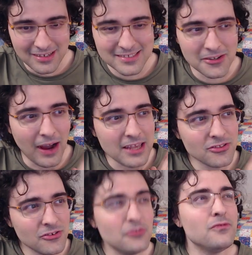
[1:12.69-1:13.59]
So I
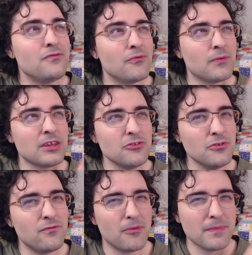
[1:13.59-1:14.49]
knew, we knew
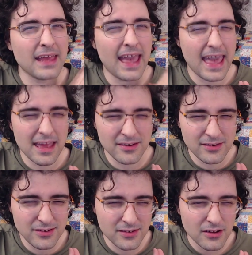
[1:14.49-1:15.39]
from the end